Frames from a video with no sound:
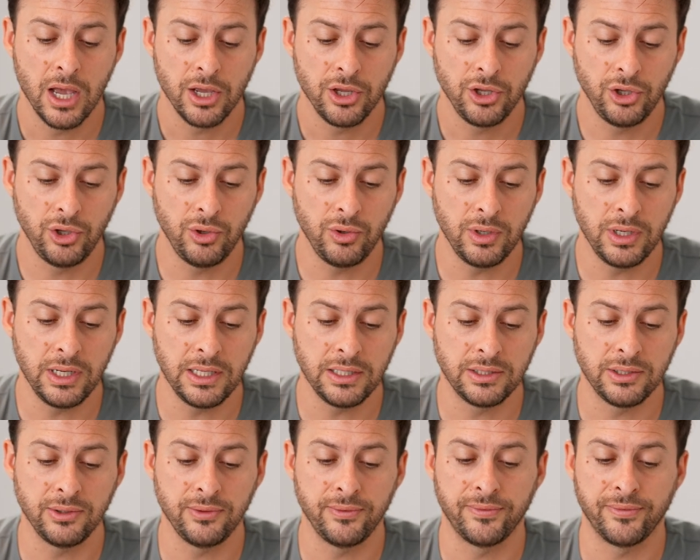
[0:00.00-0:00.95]
You
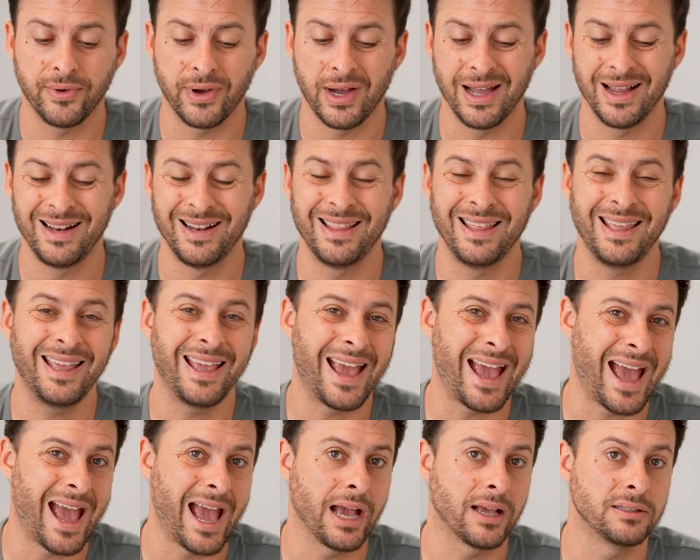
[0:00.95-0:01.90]
need to find the
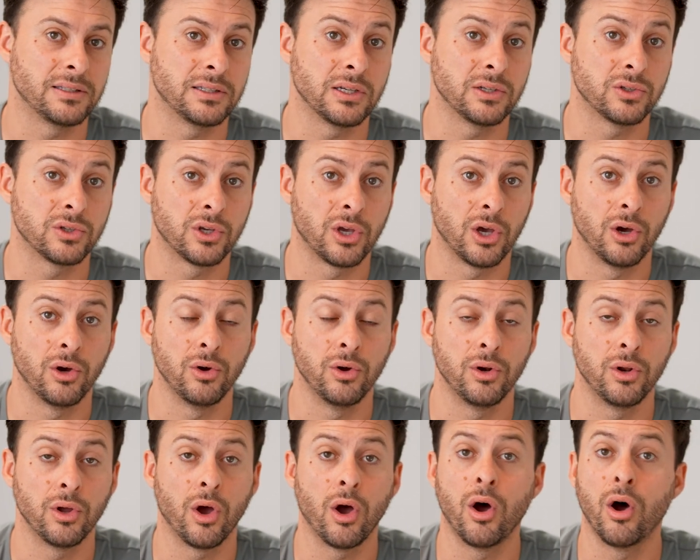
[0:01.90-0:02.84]
access
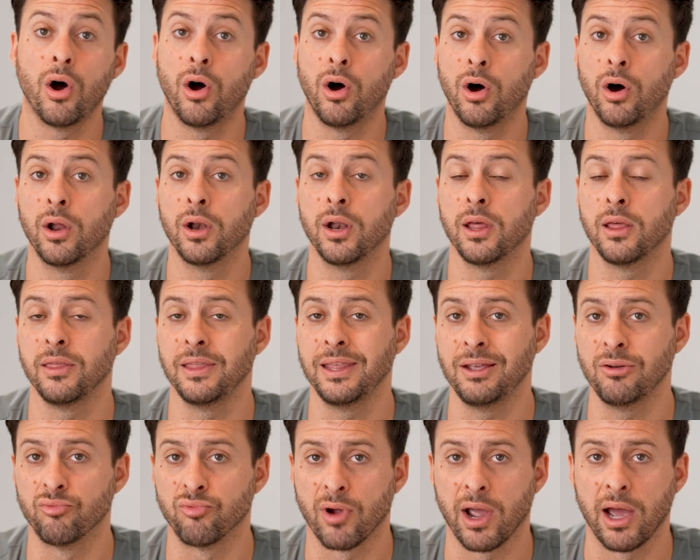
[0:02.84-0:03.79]
code on
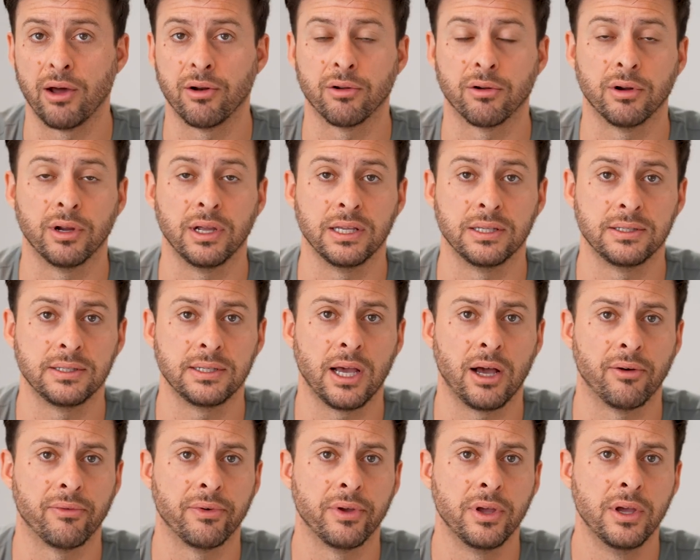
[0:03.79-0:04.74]
the router
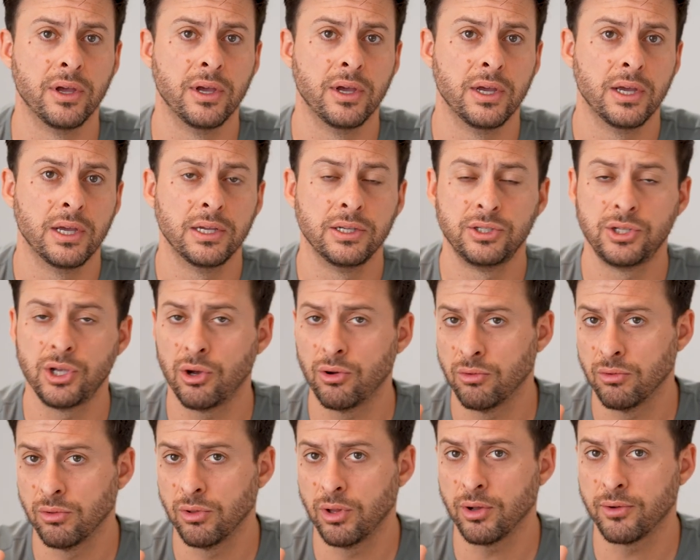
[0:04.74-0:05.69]
itself.
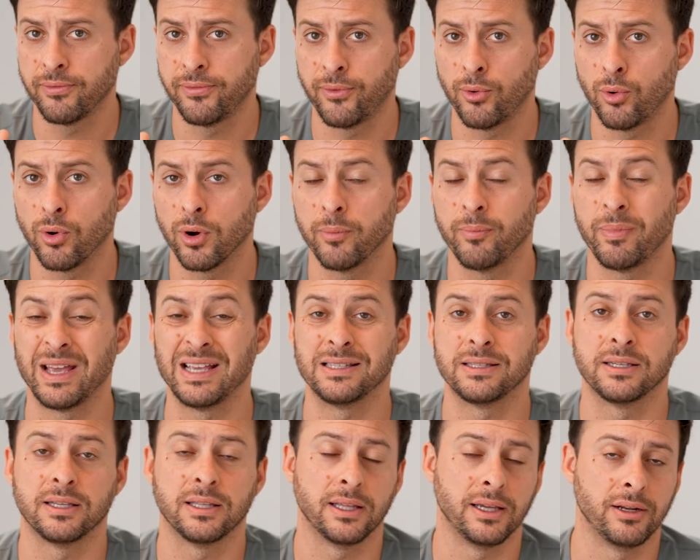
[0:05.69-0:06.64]
So look for
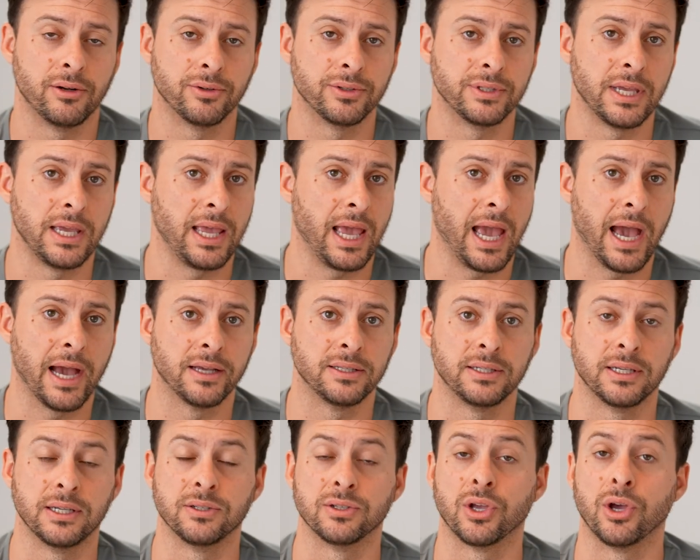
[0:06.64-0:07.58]
basically it'll say
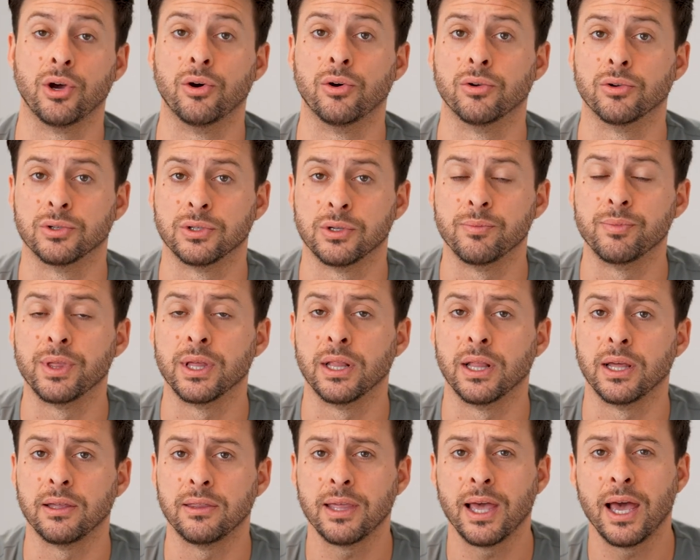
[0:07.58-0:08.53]
access code or something
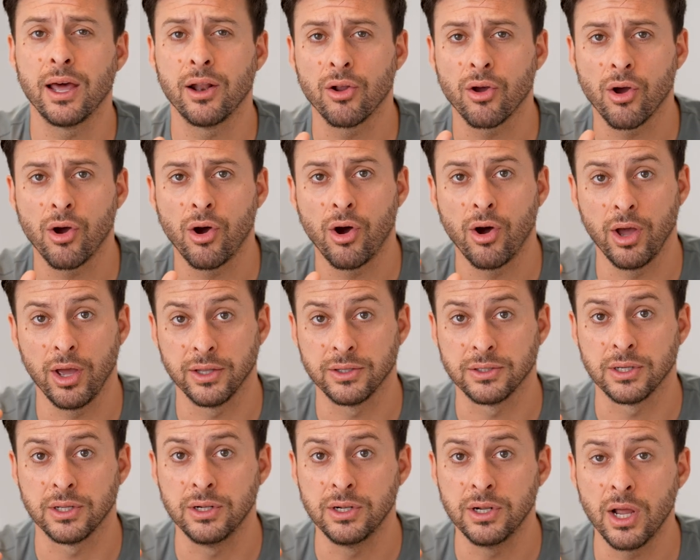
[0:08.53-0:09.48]
like that.
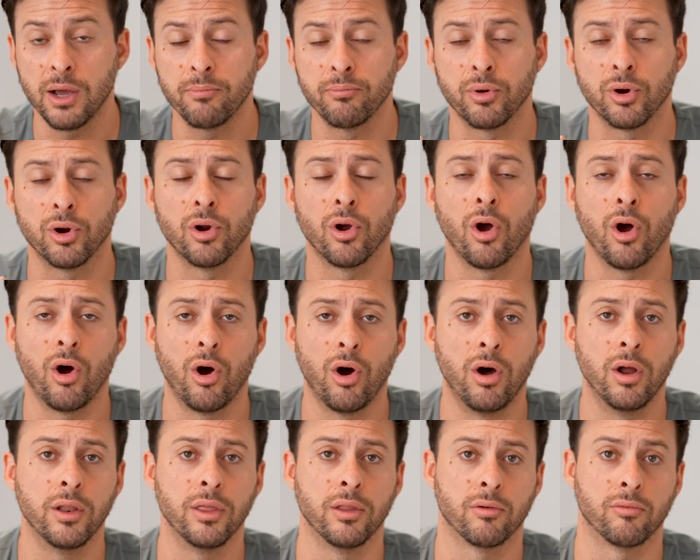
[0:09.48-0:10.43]
It's a number
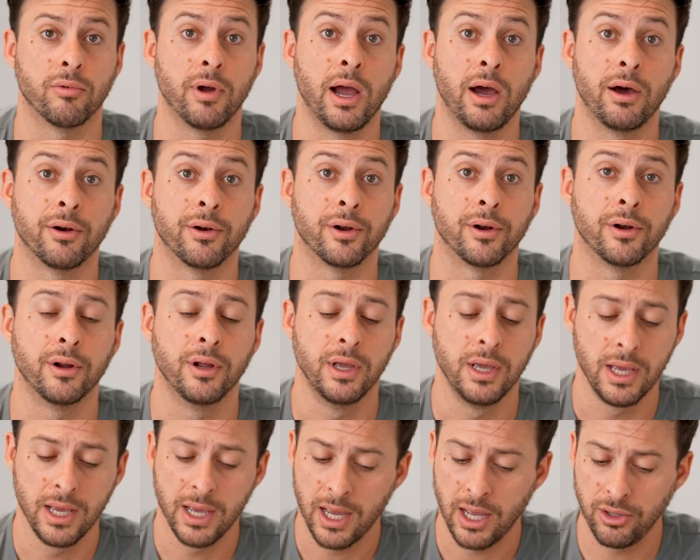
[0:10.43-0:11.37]
on the router
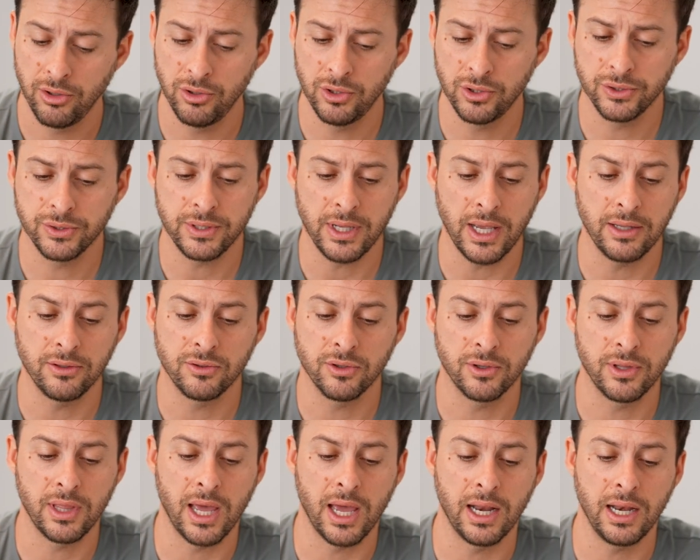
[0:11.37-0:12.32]
and you just
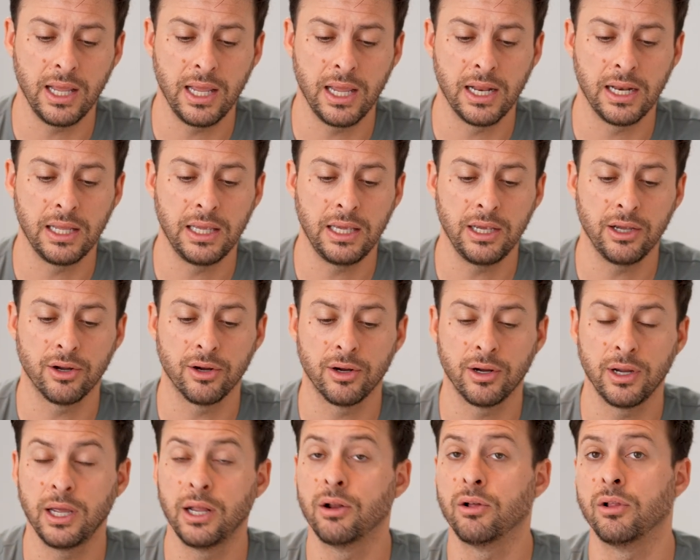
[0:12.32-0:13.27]
enter that in
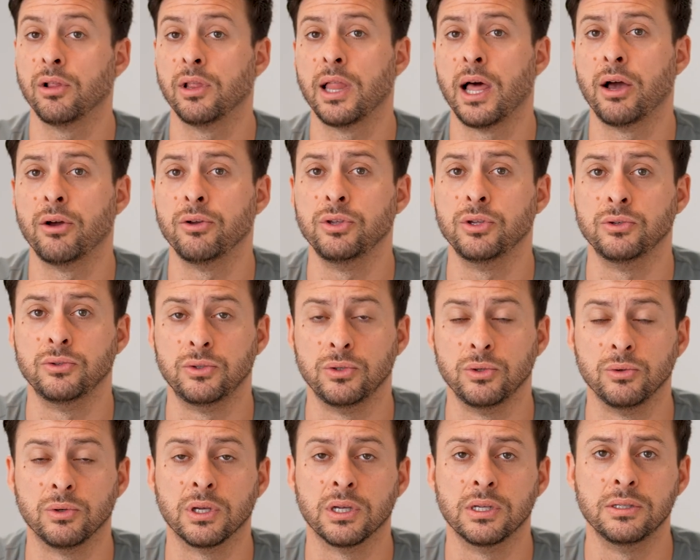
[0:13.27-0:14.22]
here. It'll allow you
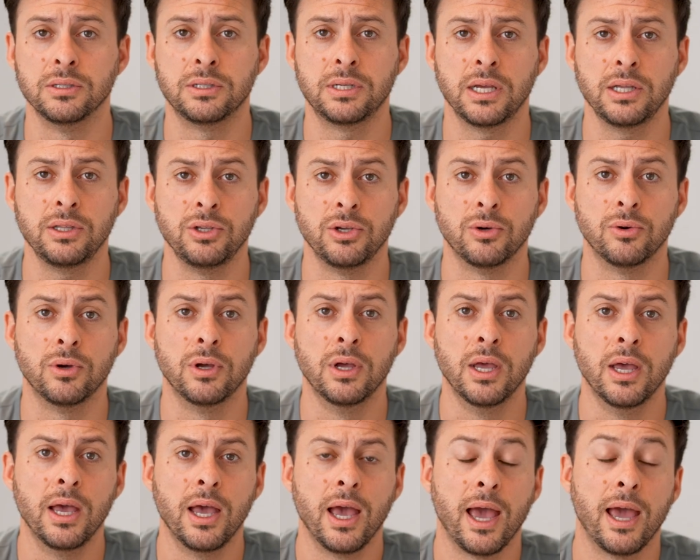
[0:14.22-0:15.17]
to continue.
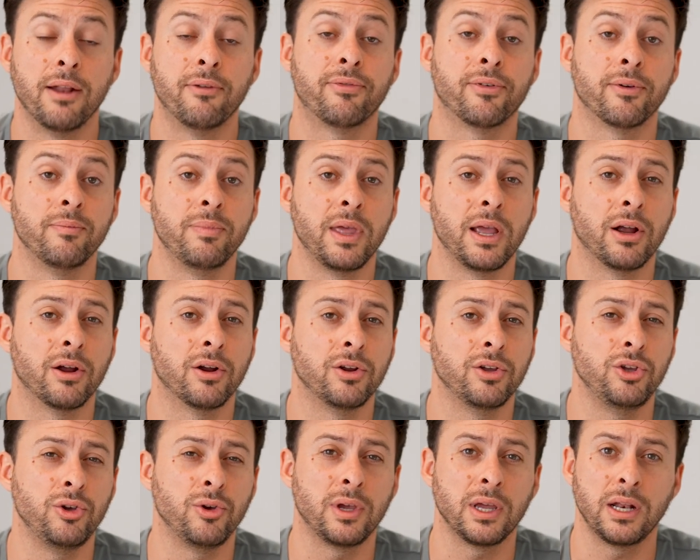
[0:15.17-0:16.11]
And from there
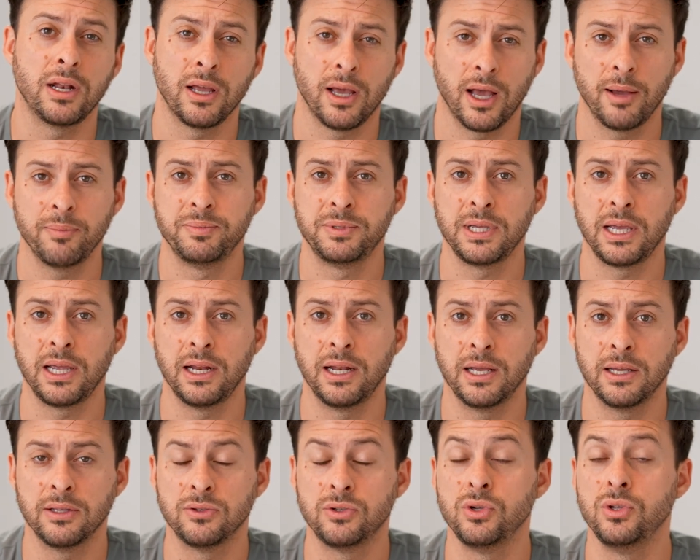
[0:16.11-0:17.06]
you can update
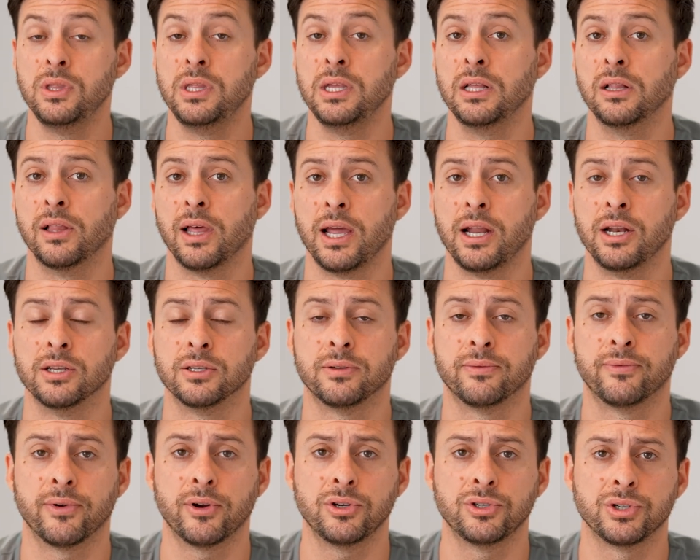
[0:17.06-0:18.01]
it to the latest
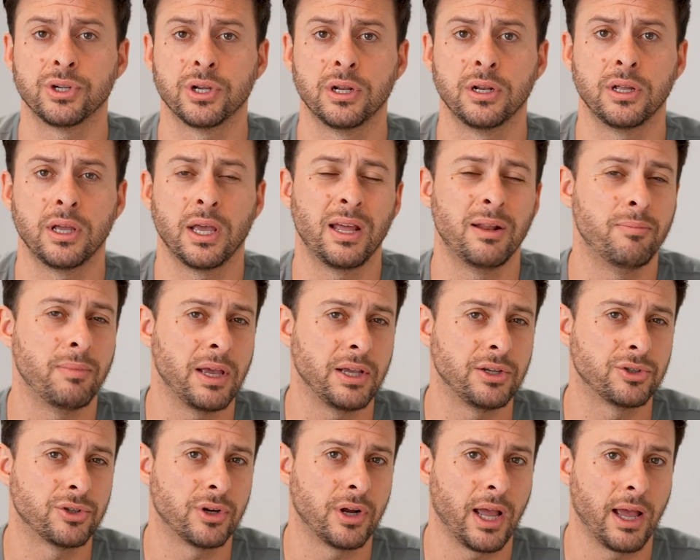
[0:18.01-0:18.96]
version and
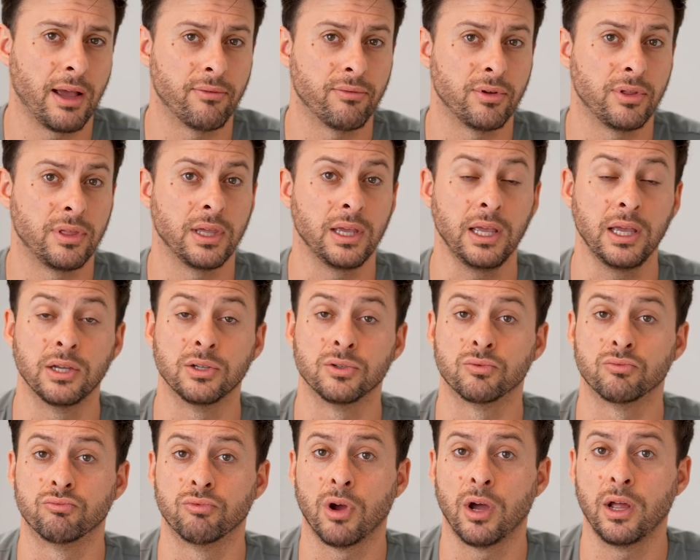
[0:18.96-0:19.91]
make sure everything
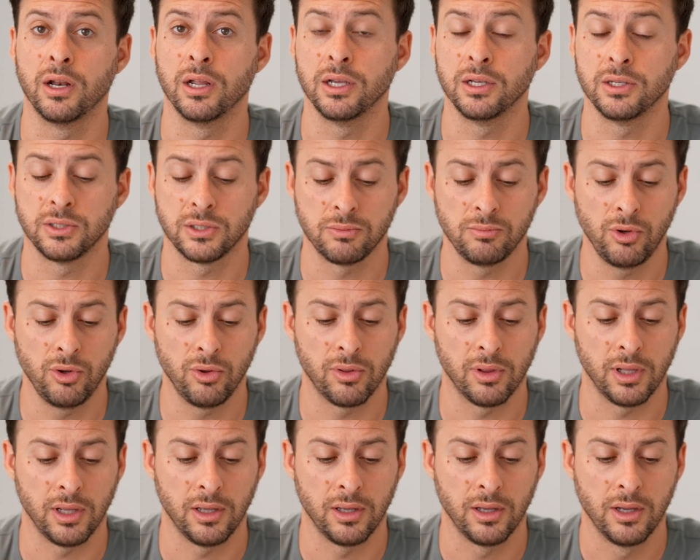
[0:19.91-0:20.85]
is running
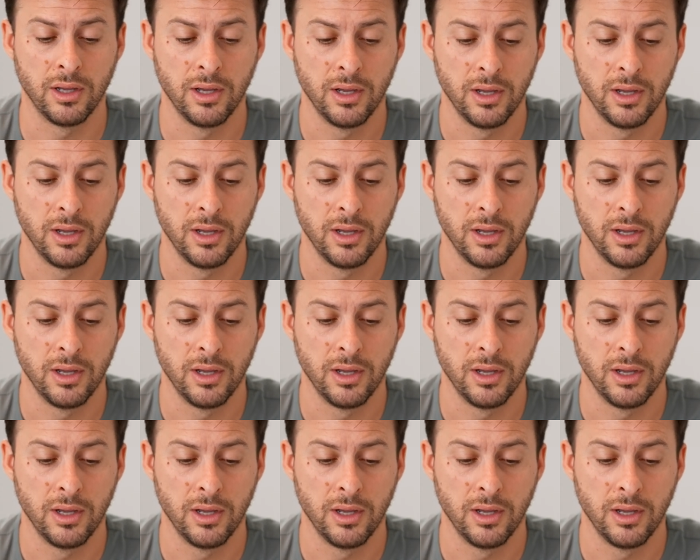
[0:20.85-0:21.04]
smoothly.